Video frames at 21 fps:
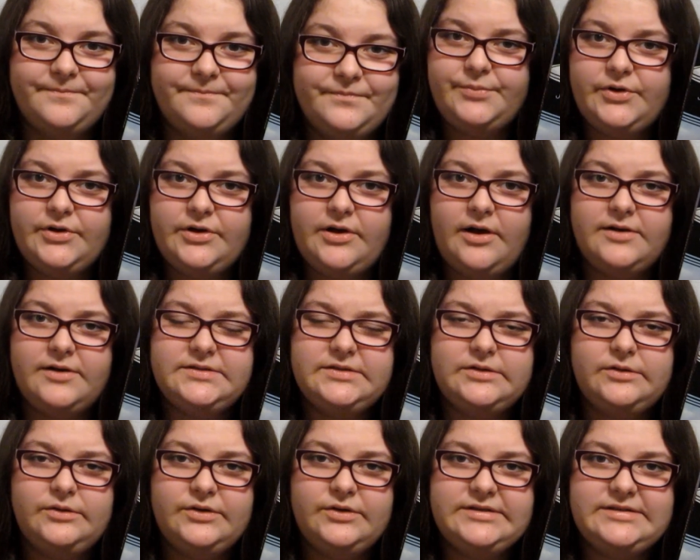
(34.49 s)
The book
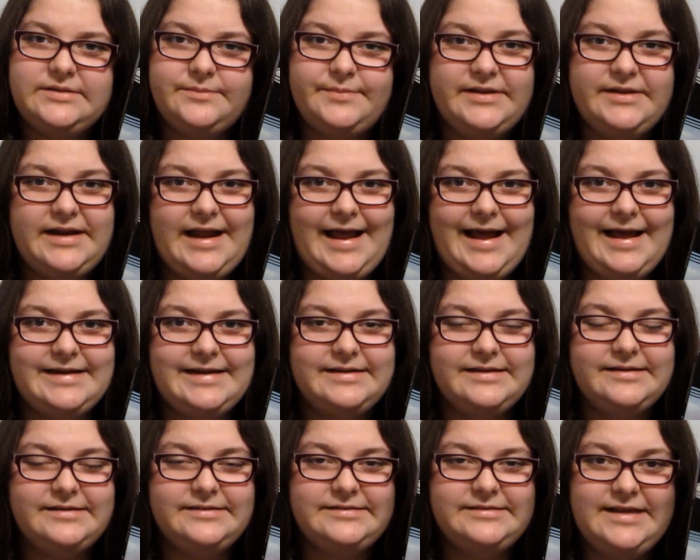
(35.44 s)
also looks a bit at
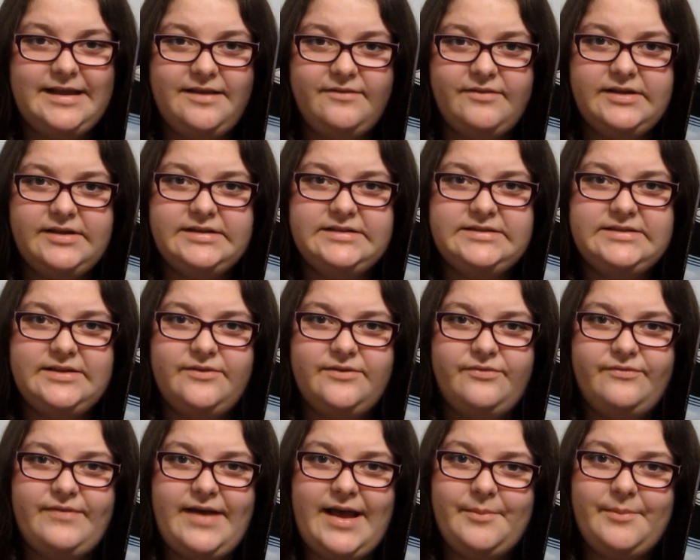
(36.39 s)
David's
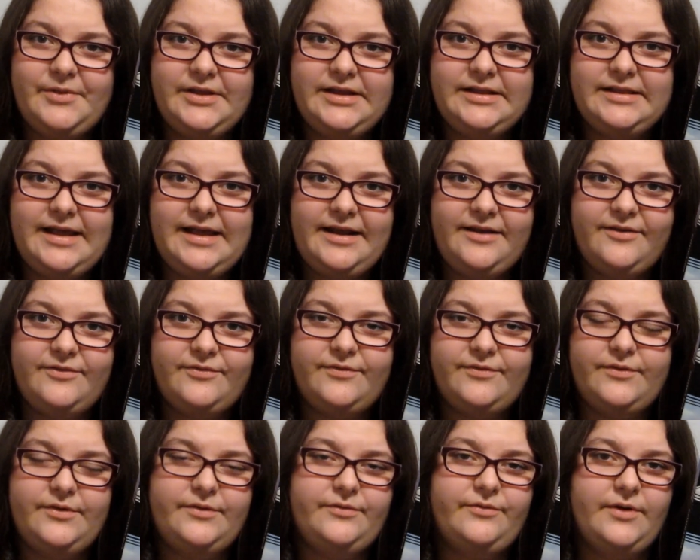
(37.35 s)
family
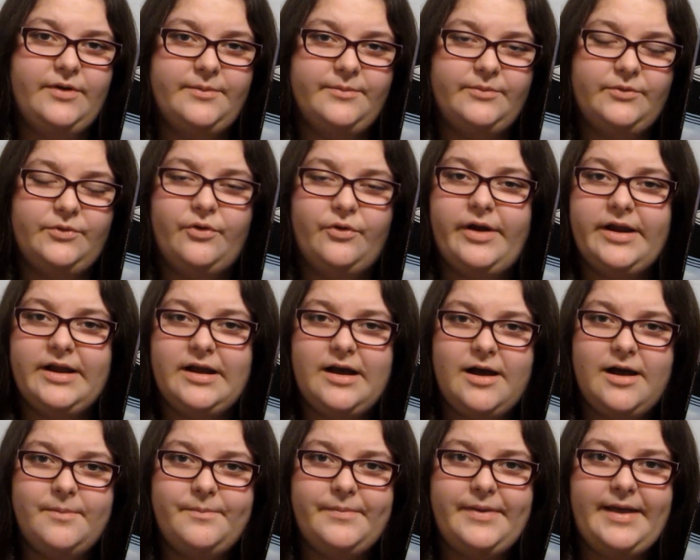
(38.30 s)
life from growing
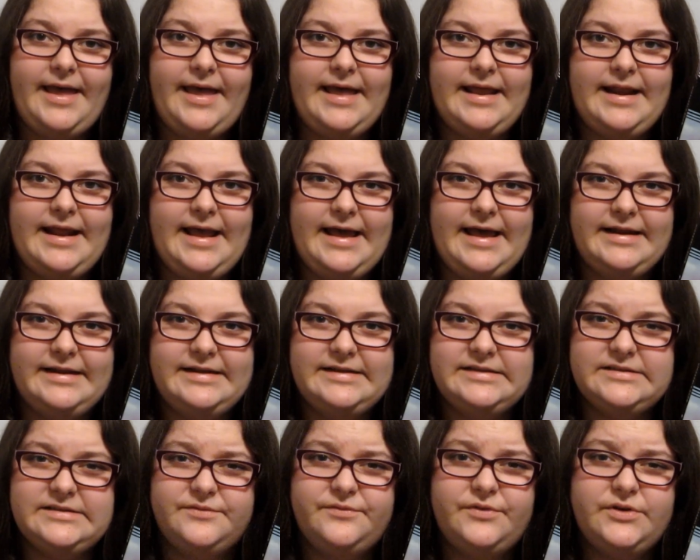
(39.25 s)
up and at
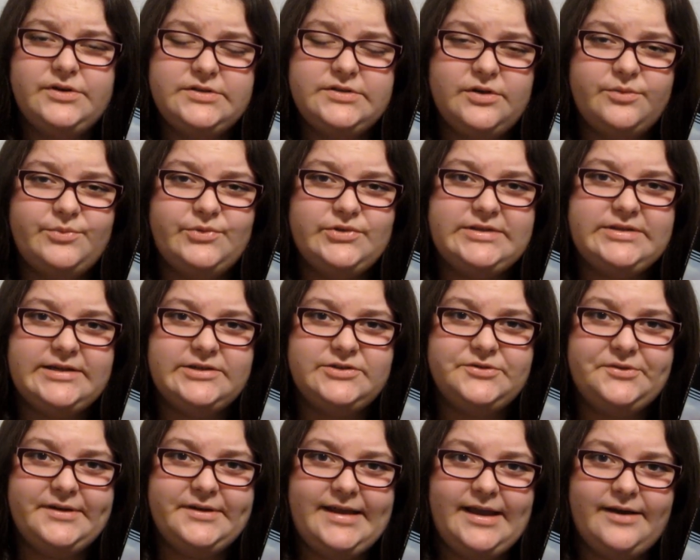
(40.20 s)
his first
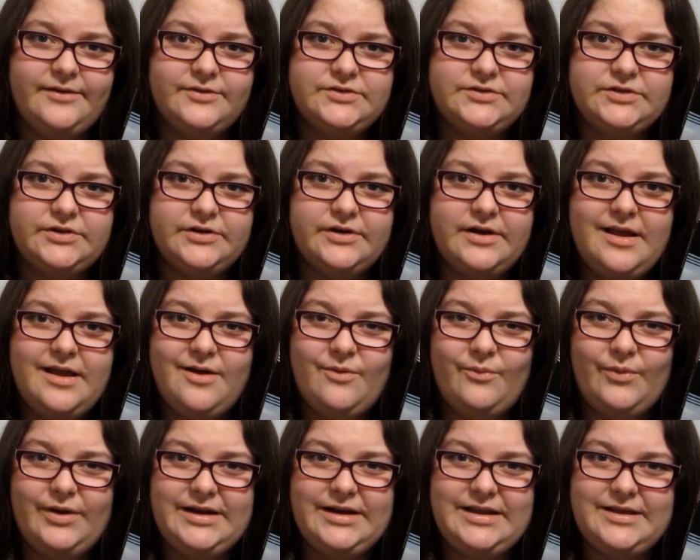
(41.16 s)
homosexual encounter
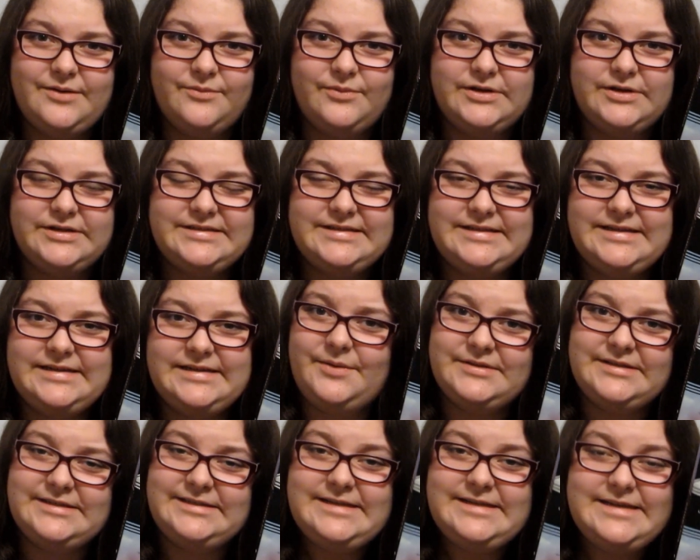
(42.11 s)
when he was
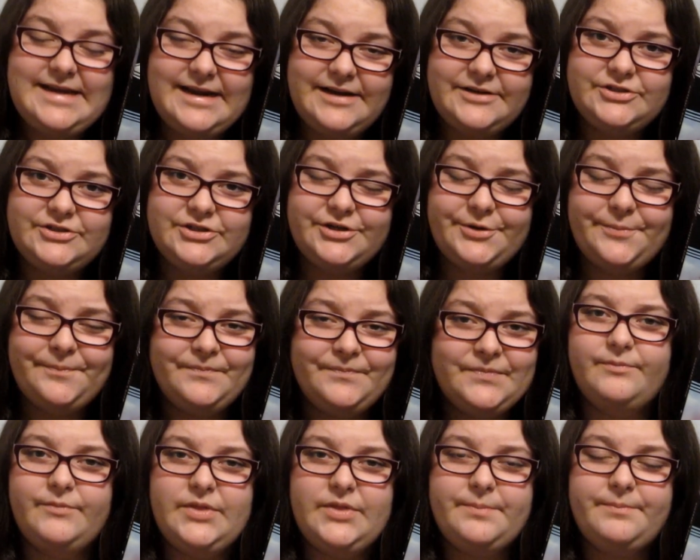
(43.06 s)
a teenager.
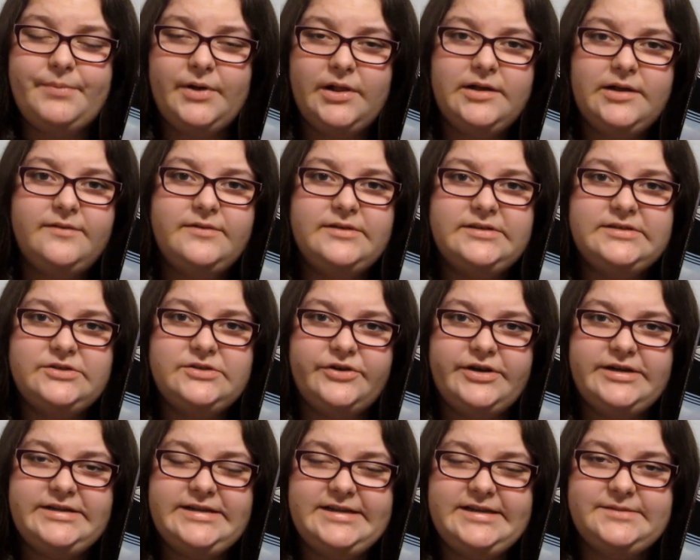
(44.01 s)
The bulk of this
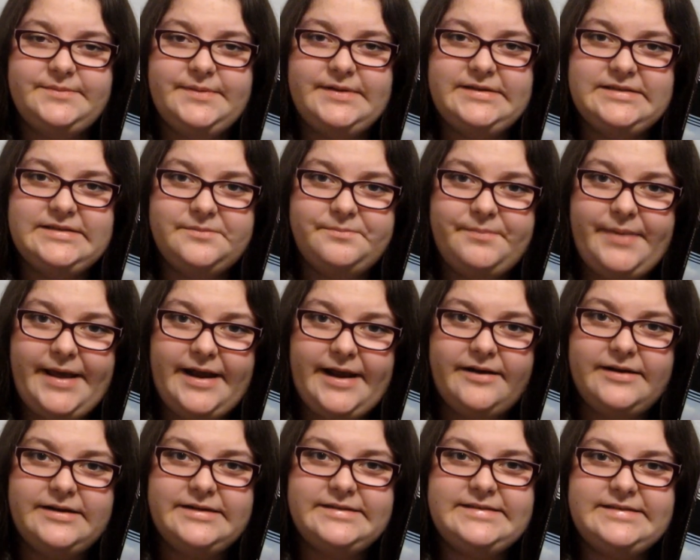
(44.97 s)
story takes place in
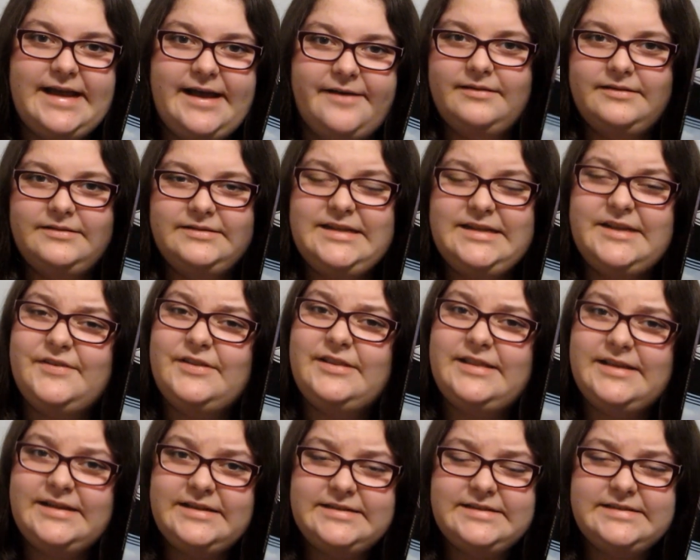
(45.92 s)
Paris. David
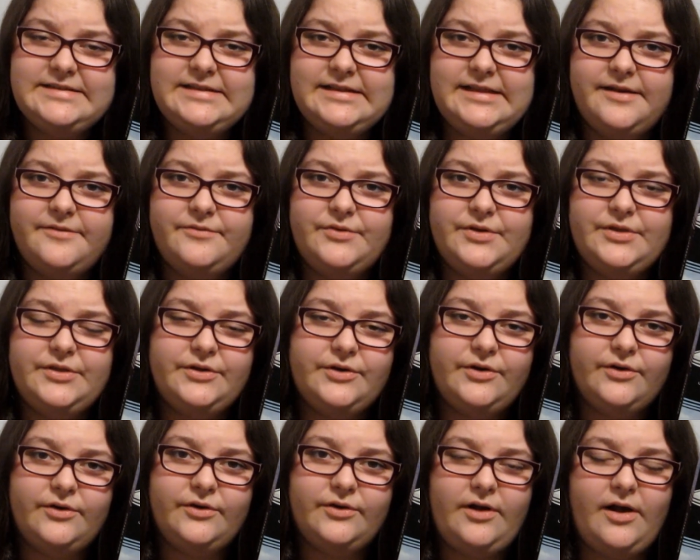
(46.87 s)
thinks he's in love with a
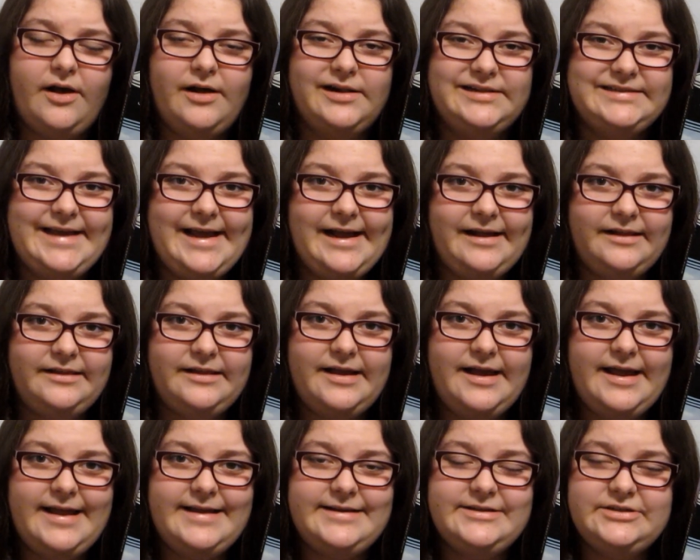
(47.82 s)
girl called Hella,
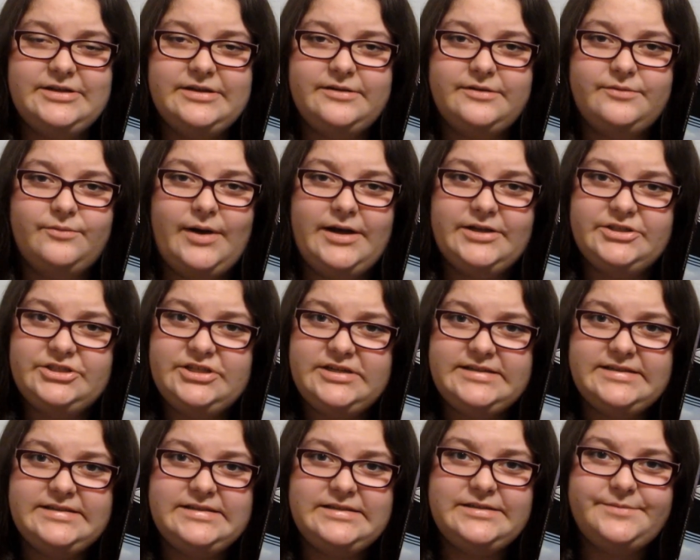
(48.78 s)
and while she's
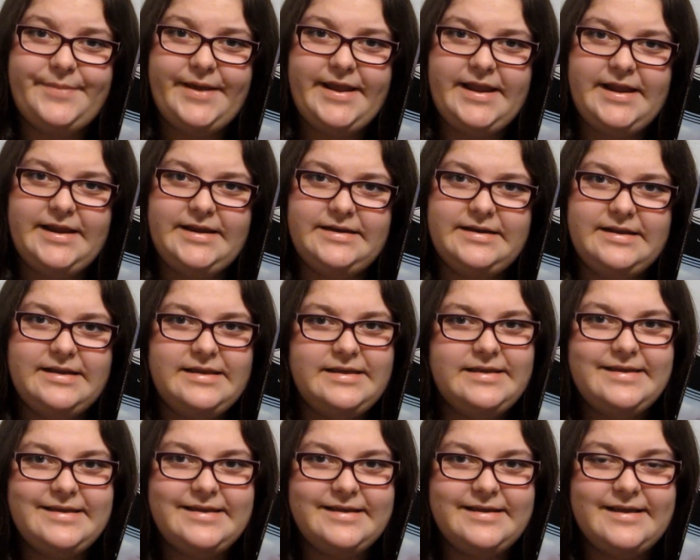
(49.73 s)
in Spain,
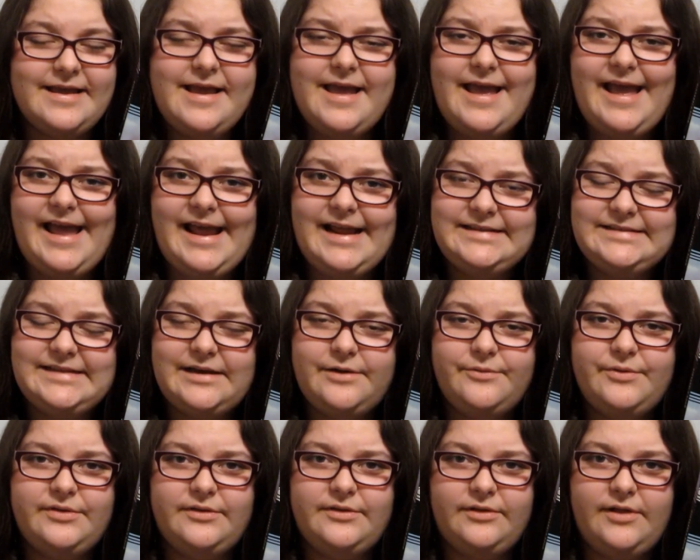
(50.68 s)
he hangs out
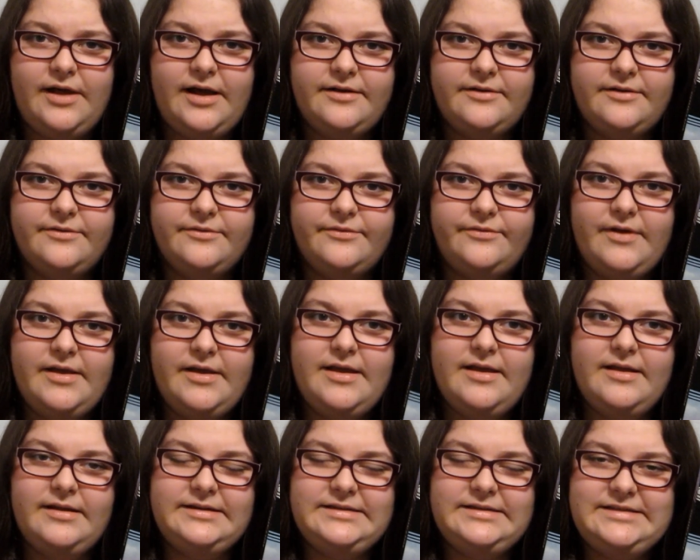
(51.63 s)
with a lot of
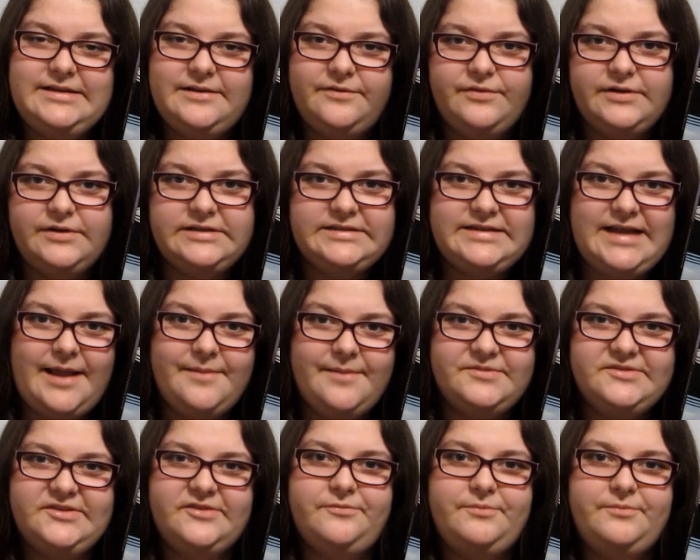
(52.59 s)
different
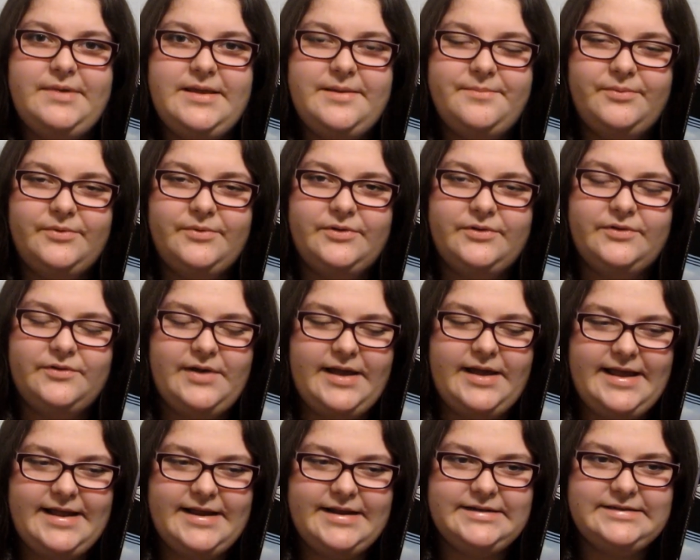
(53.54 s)
types of people
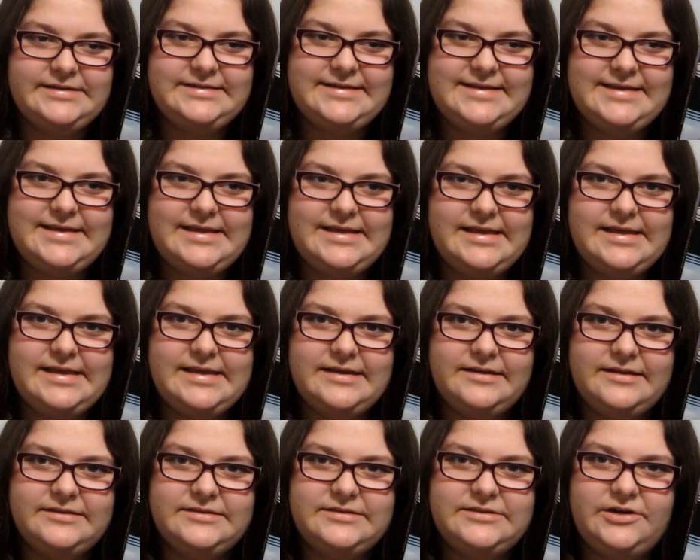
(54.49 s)
and
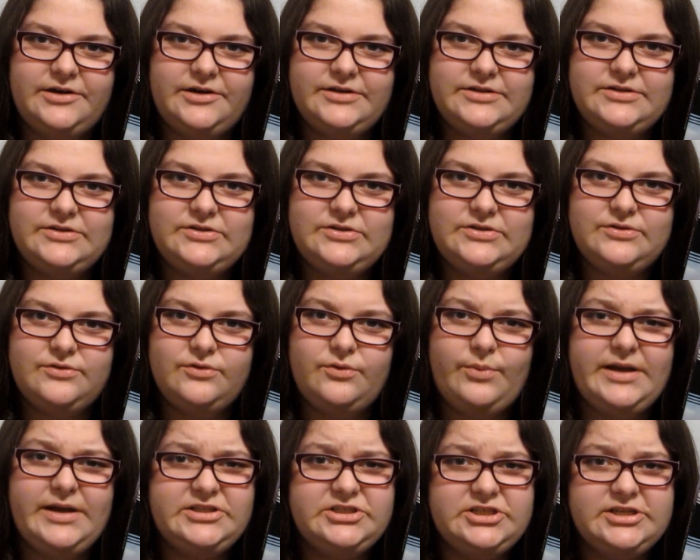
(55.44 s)
he starts to
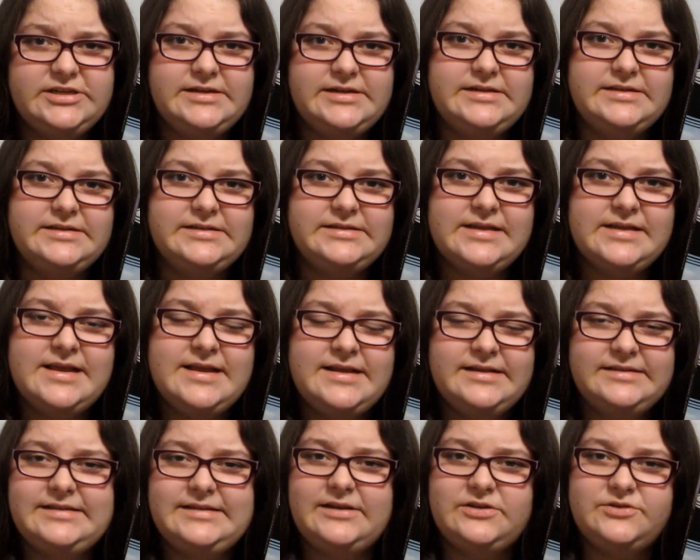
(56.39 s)
question his
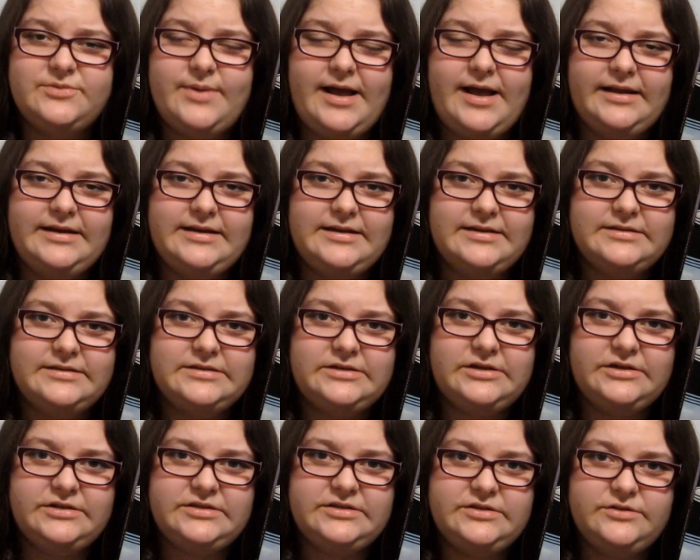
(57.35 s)
sexuality and
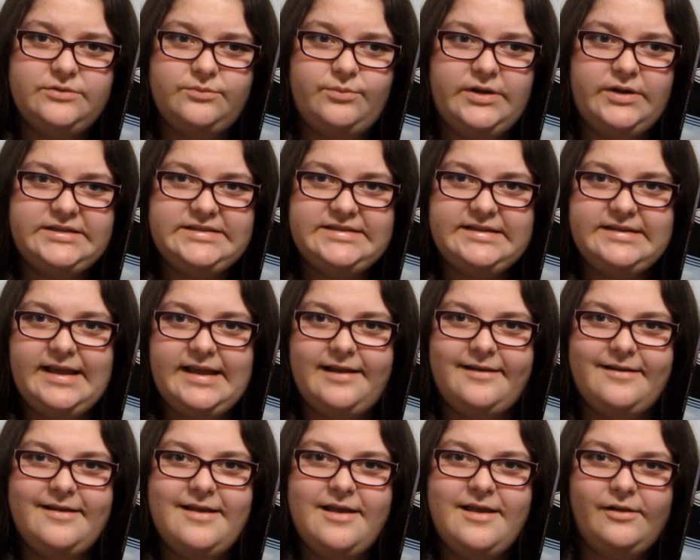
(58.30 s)
starts to once
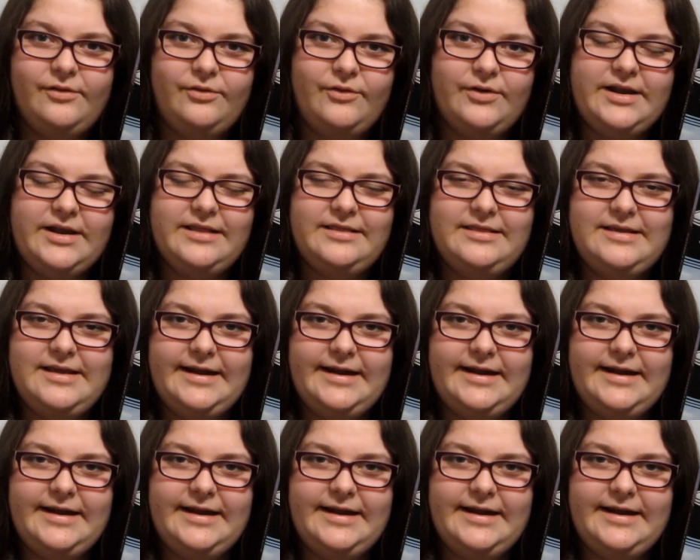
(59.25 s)
again look at the